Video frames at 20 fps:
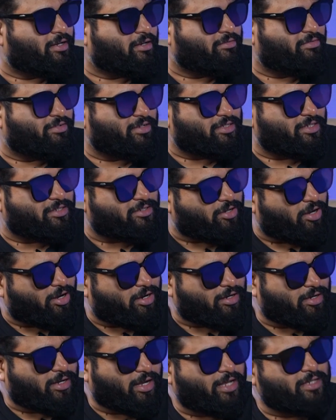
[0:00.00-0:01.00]
for the
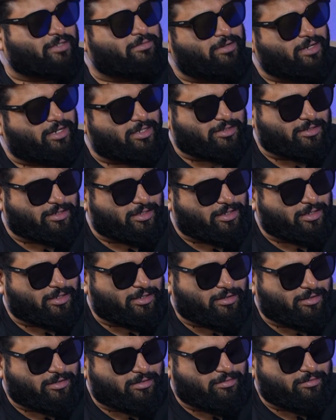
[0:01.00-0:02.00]
song, as well as
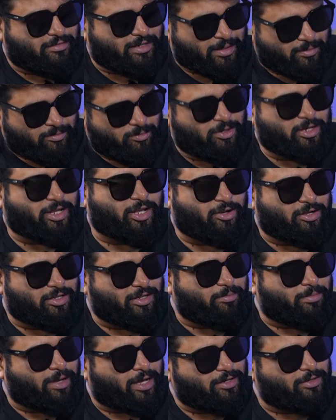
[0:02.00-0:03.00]
when I'm working on
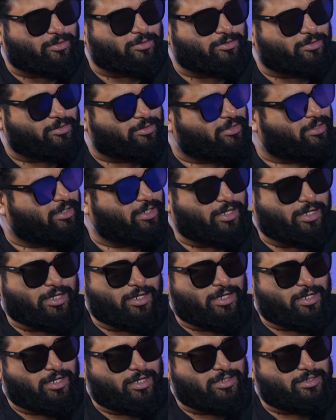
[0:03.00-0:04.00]
the background score,
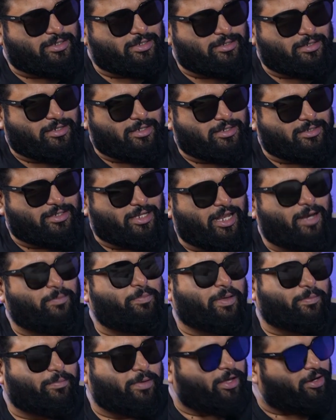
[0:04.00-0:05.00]
it's
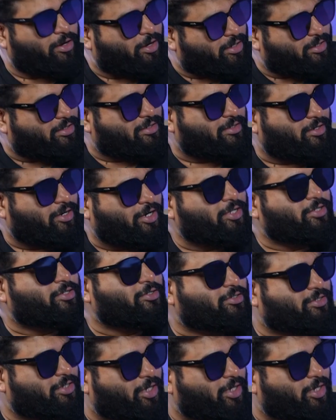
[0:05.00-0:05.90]
helping me a lot, all those